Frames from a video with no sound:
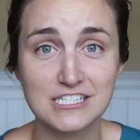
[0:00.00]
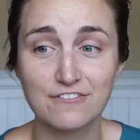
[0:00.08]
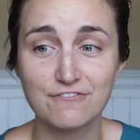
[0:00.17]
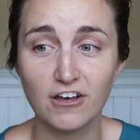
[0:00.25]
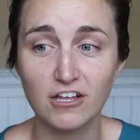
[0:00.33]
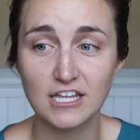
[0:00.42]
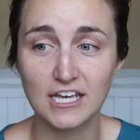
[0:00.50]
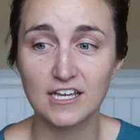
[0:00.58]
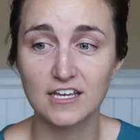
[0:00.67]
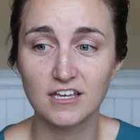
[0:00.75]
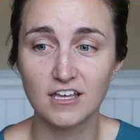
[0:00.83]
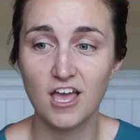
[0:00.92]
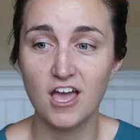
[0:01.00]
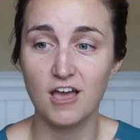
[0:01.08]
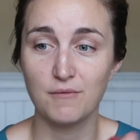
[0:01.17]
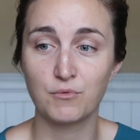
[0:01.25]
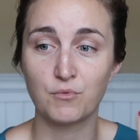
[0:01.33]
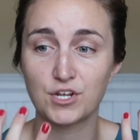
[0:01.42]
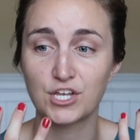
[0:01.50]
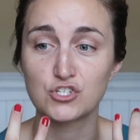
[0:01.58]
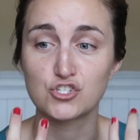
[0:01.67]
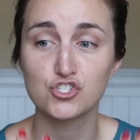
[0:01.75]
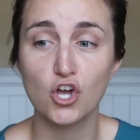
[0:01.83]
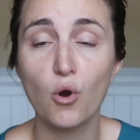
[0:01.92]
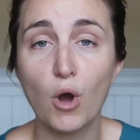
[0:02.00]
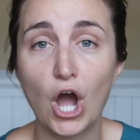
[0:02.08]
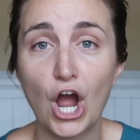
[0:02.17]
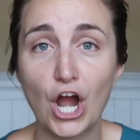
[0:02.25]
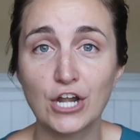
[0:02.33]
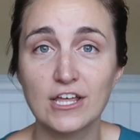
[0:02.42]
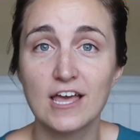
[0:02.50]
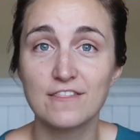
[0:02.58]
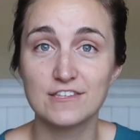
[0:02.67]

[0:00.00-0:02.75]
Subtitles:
I felt like I've been working so hard.